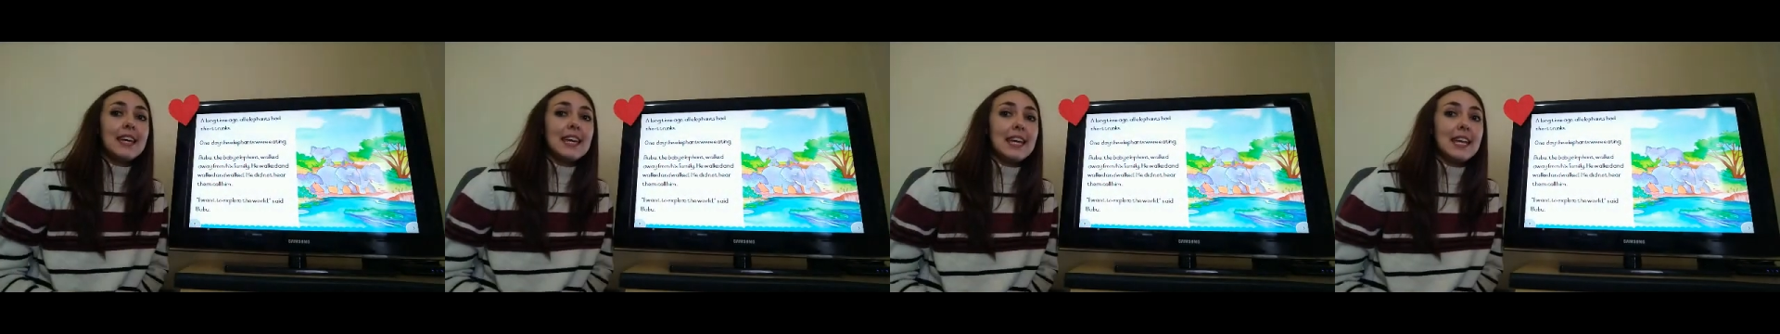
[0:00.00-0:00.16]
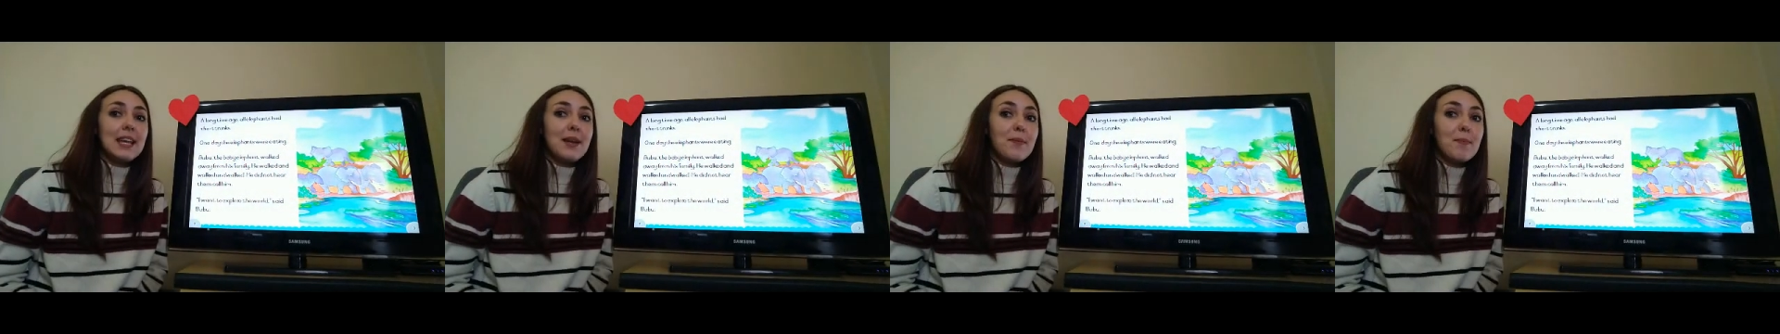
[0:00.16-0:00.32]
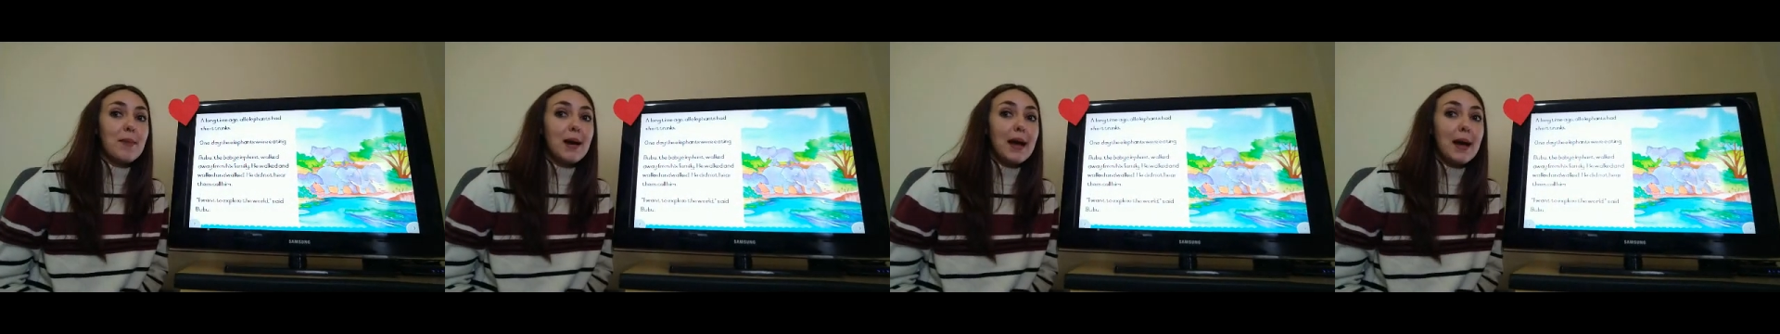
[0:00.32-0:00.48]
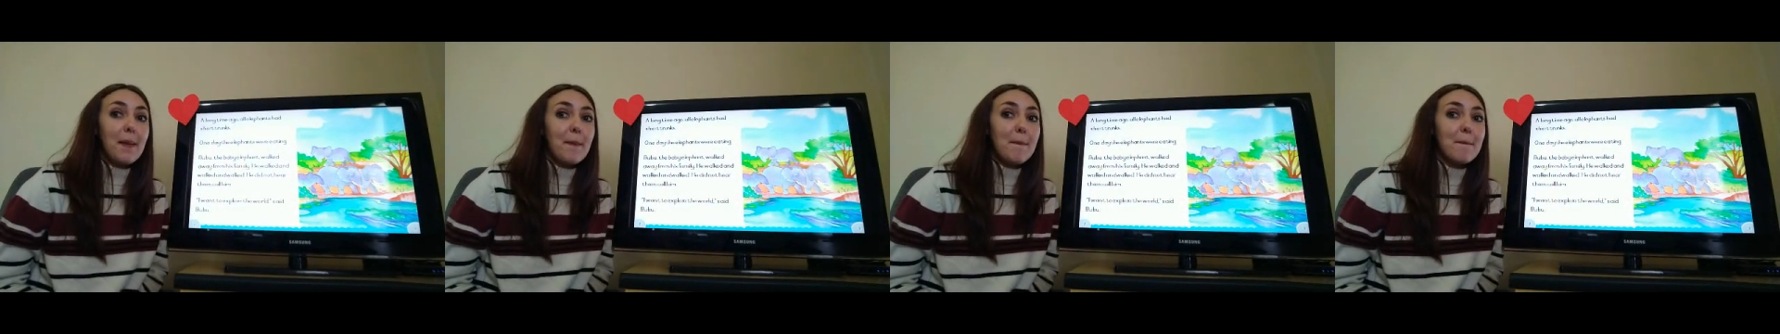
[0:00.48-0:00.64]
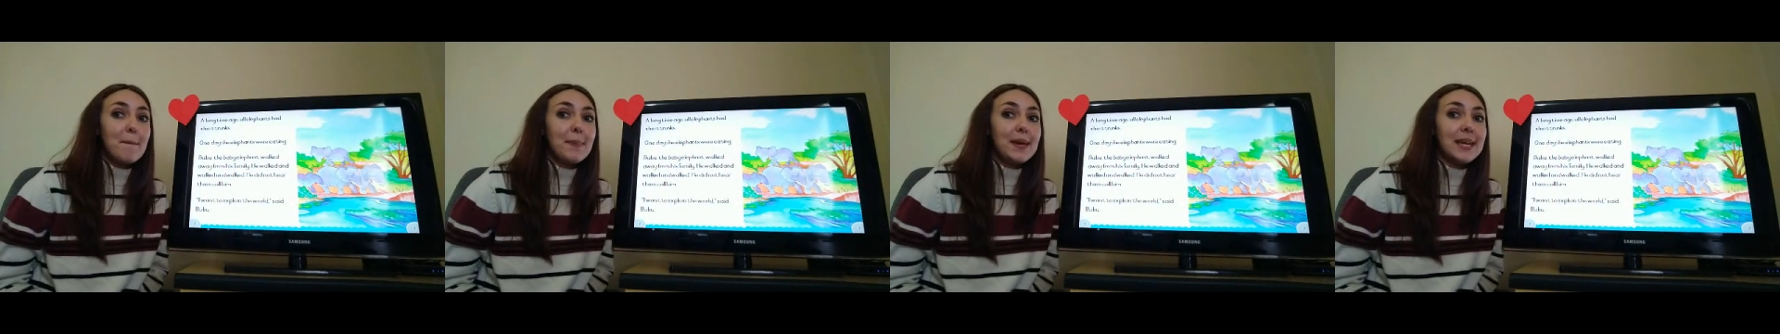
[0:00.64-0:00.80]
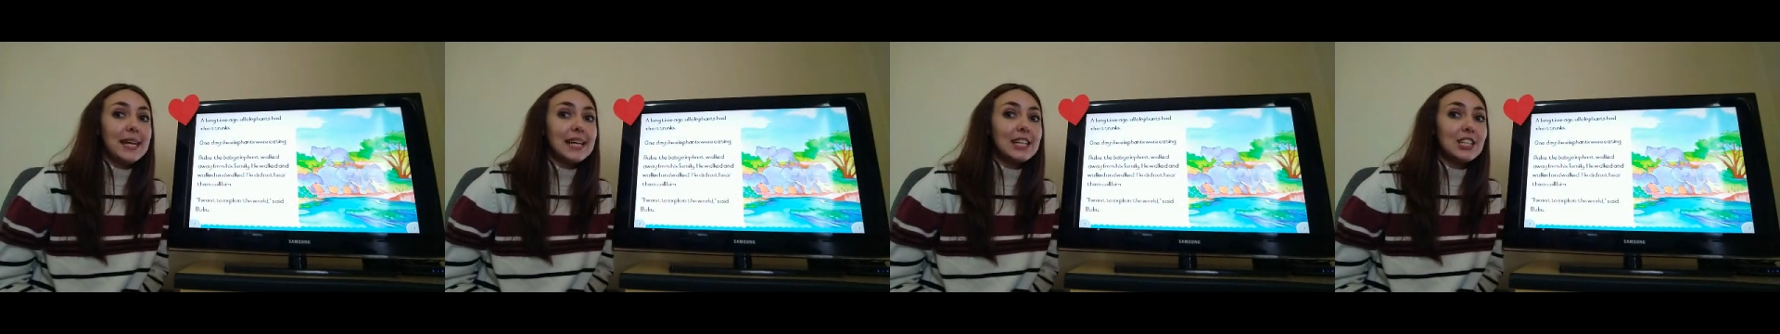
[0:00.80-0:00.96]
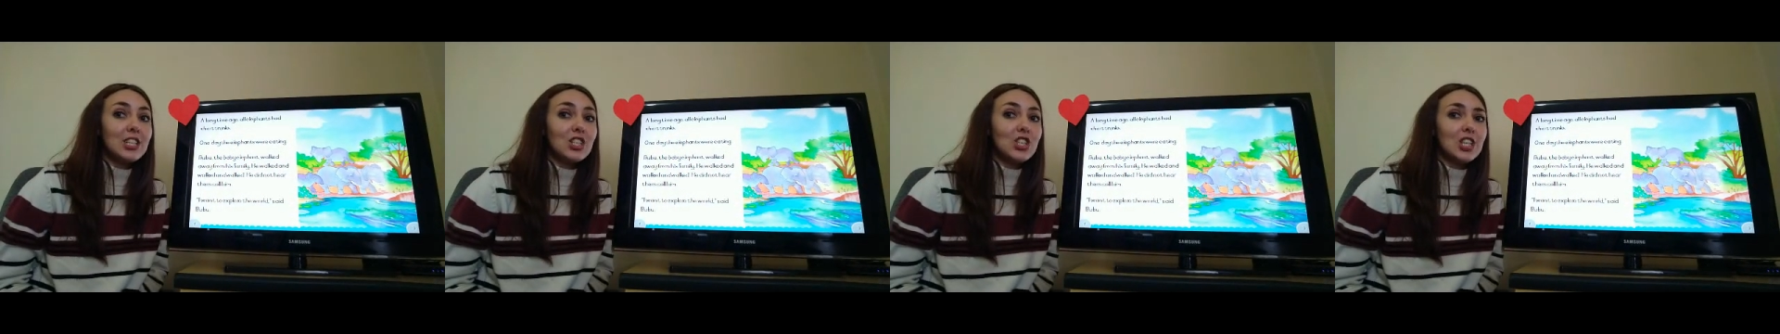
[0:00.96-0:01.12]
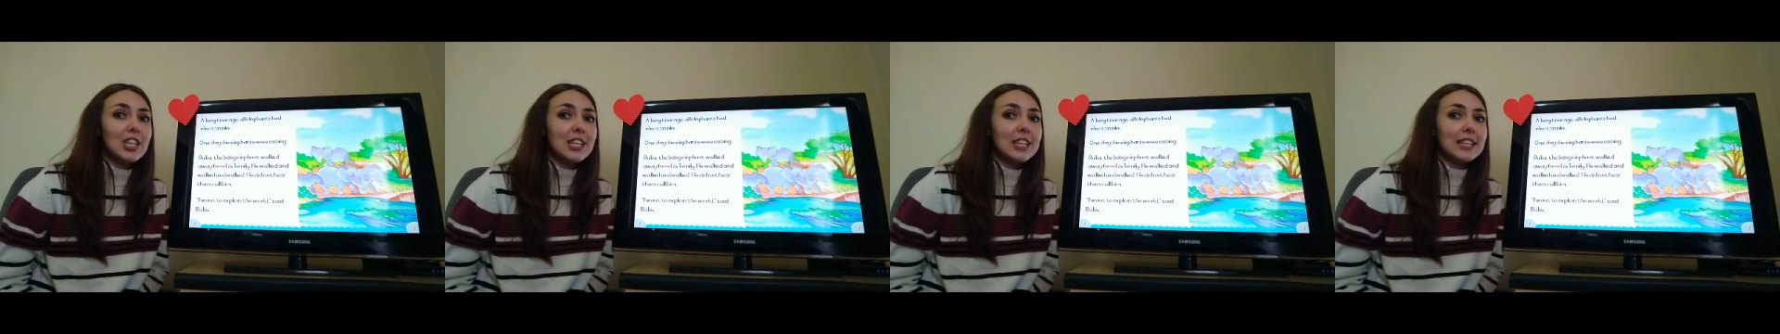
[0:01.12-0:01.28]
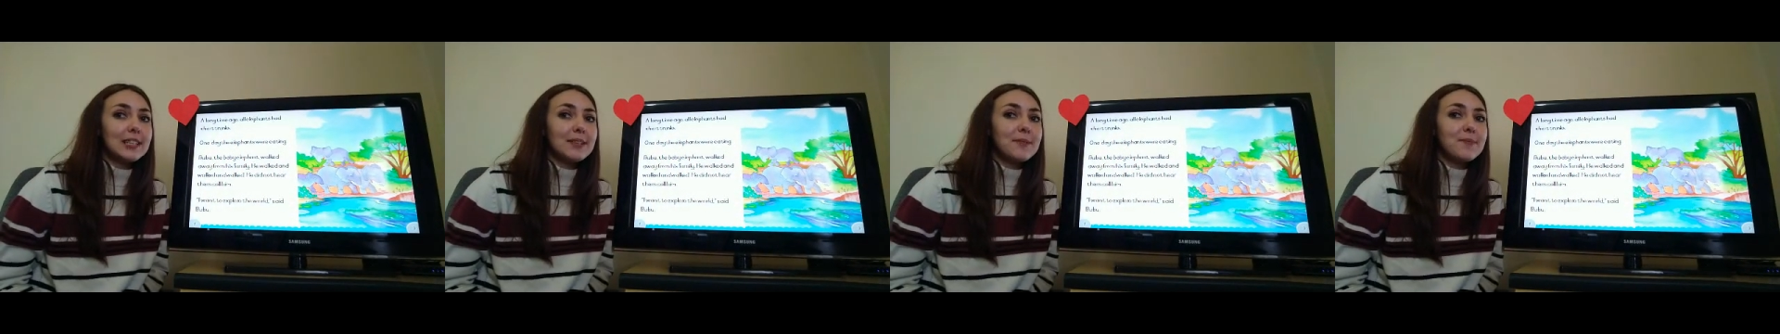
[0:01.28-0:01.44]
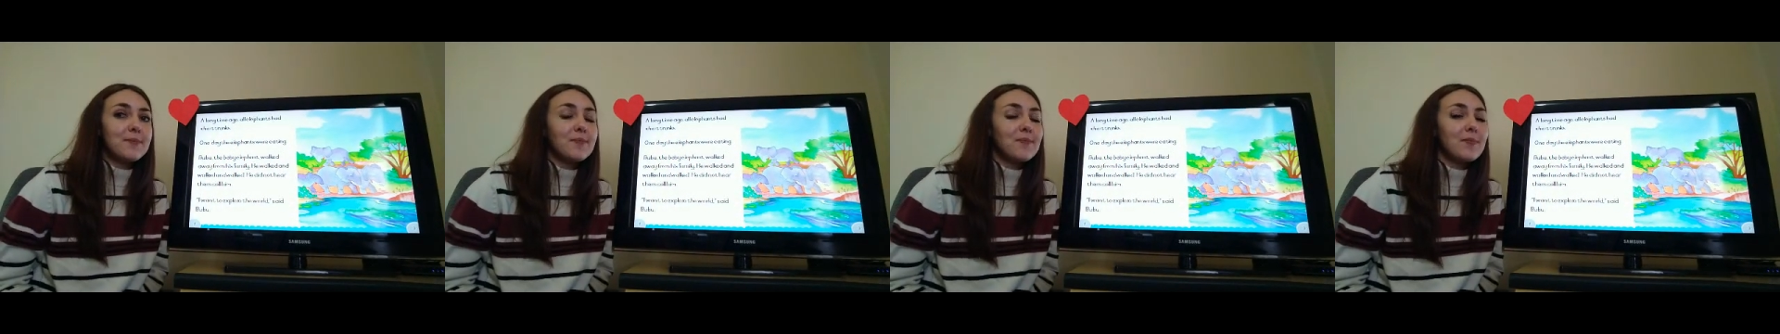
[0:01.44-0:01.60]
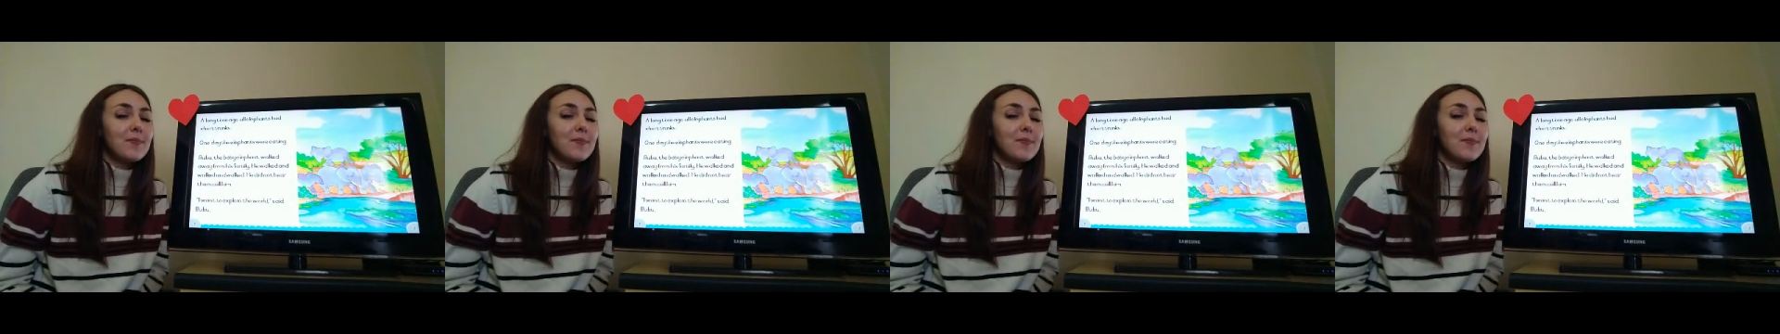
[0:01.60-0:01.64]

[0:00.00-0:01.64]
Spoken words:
in my picture.